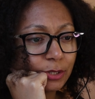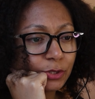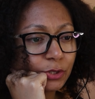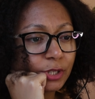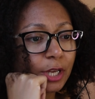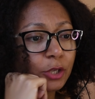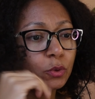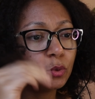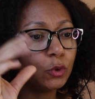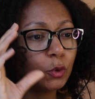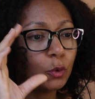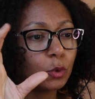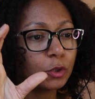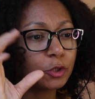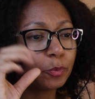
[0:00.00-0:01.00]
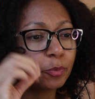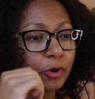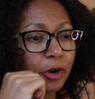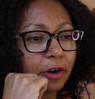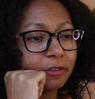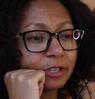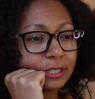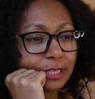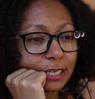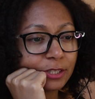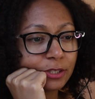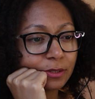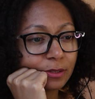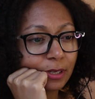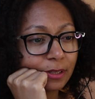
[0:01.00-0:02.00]
so that you know what to
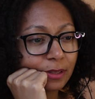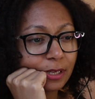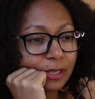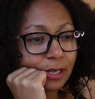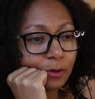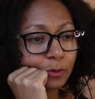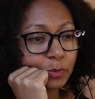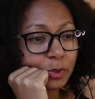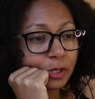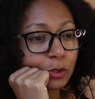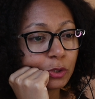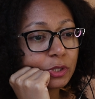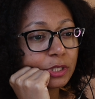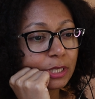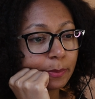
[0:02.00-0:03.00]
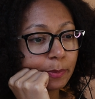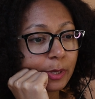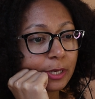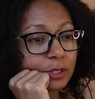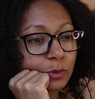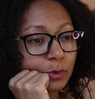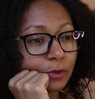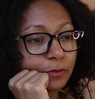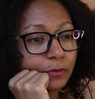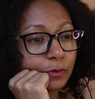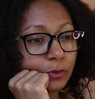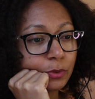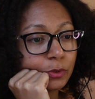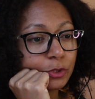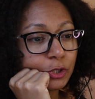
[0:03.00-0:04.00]
prioritize. I think that would be a good tip as well
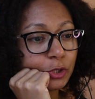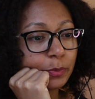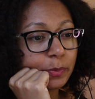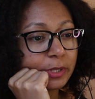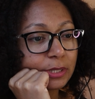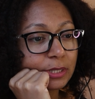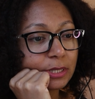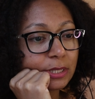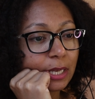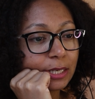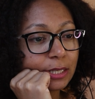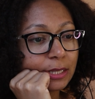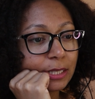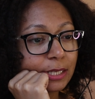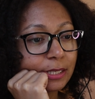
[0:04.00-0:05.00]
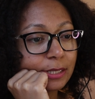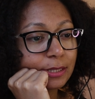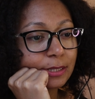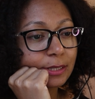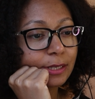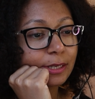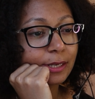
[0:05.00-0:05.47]
for new business analysts.